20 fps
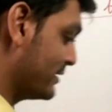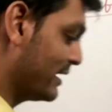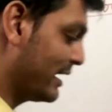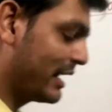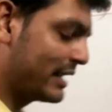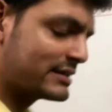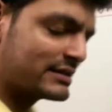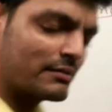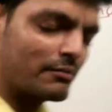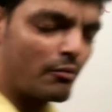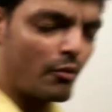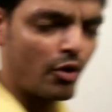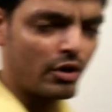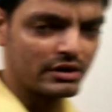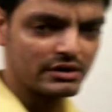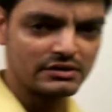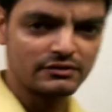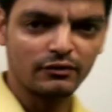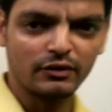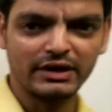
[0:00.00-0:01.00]
there are some
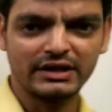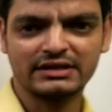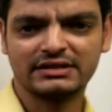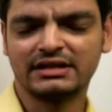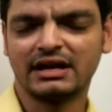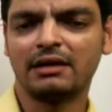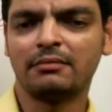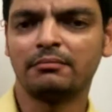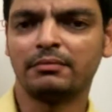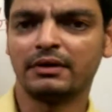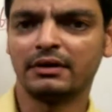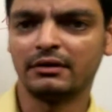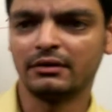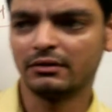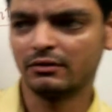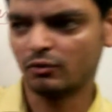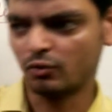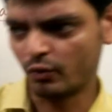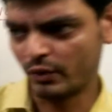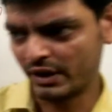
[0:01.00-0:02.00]
bonds, for example
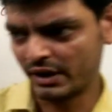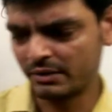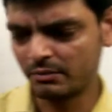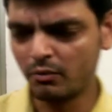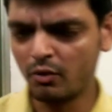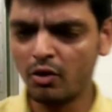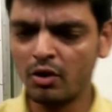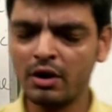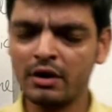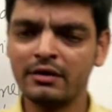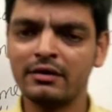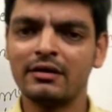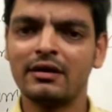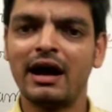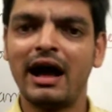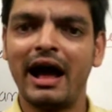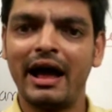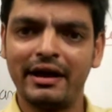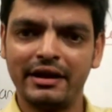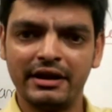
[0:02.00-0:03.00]
covalent
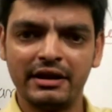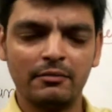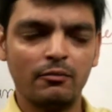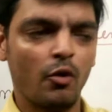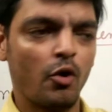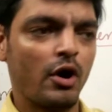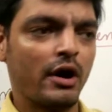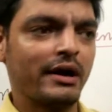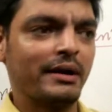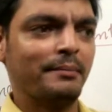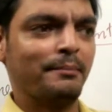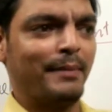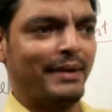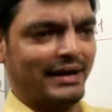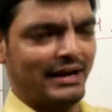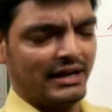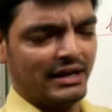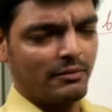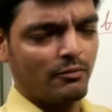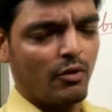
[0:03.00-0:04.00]
bond, ionic bond,
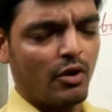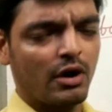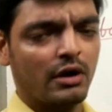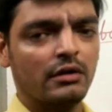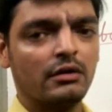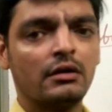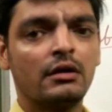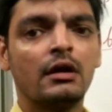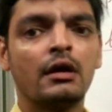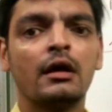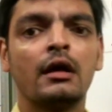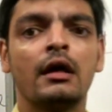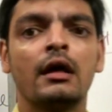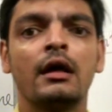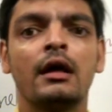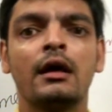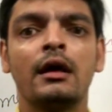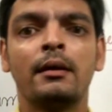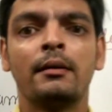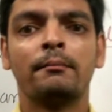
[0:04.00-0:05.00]
metallic bond.
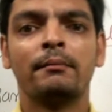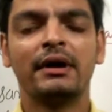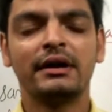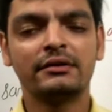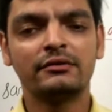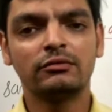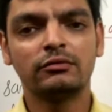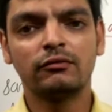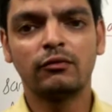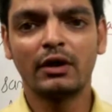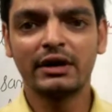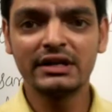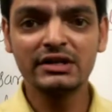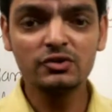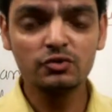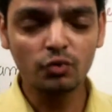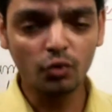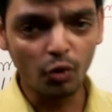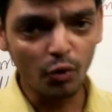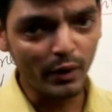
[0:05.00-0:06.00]
But what is
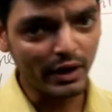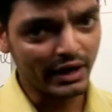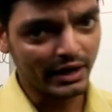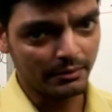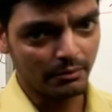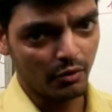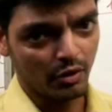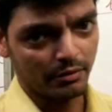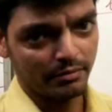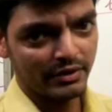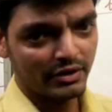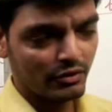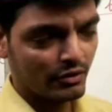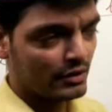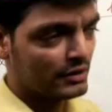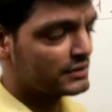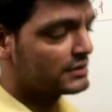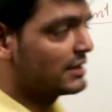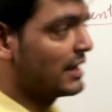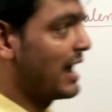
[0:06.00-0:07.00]
covalent bond?
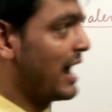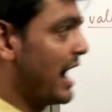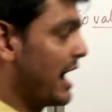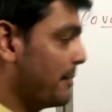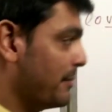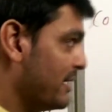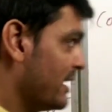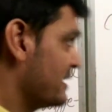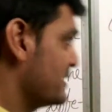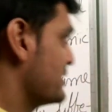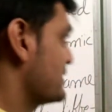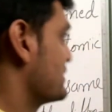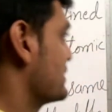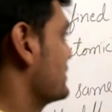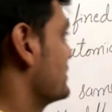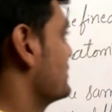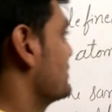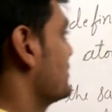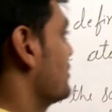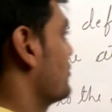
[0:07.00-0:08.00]
Because
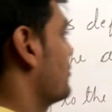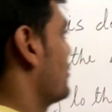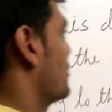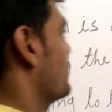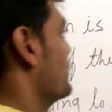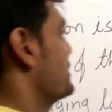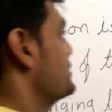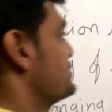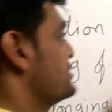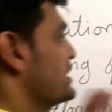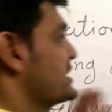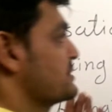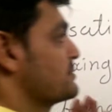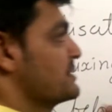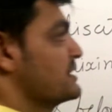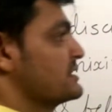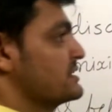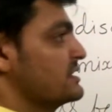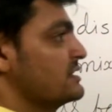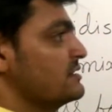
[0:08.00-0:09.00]
hybridization always takes
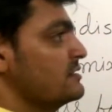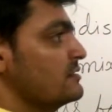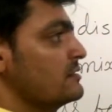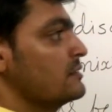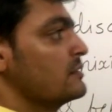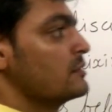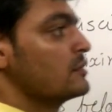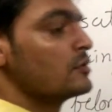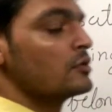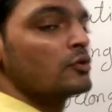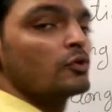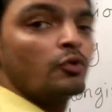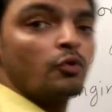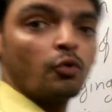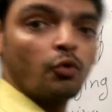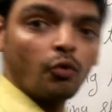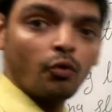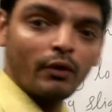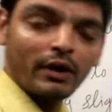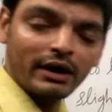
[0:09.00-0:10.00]
place in
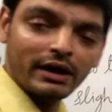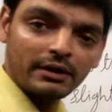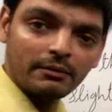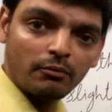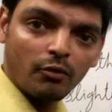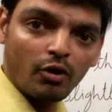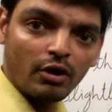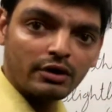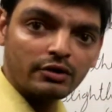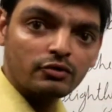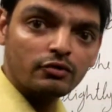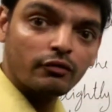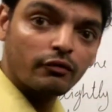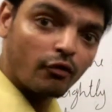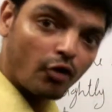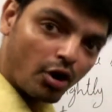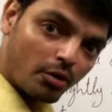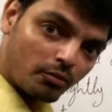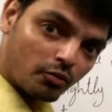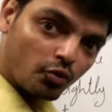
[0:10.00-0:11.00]
covalent bond, to
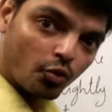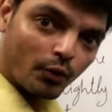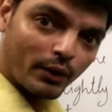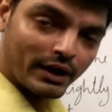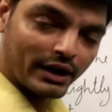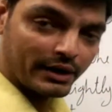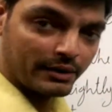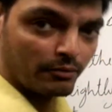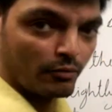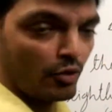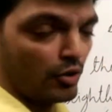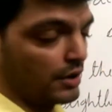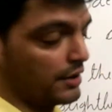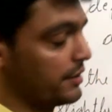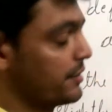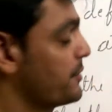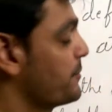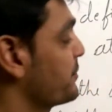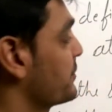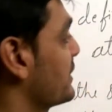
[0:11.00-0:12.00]
form covalent
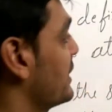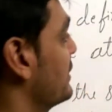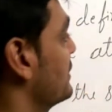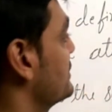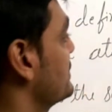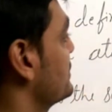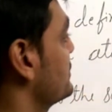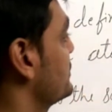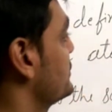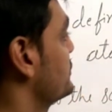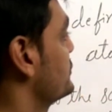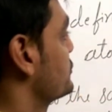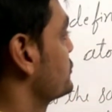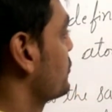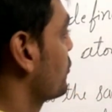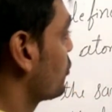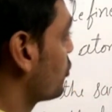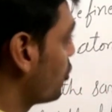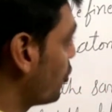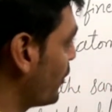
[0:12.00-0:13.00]
bond.
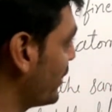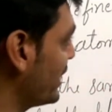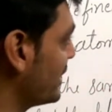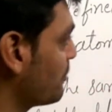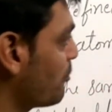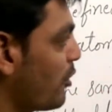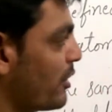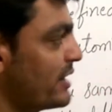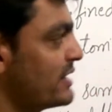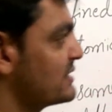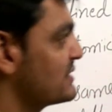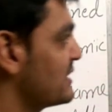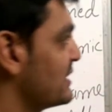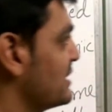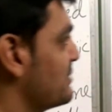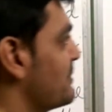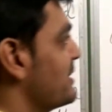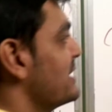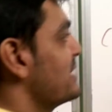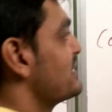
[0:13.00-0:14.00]
So covalent bond is
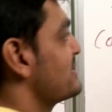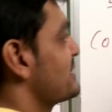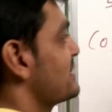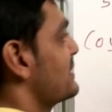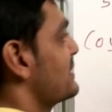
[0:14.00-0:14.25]
nothing but it's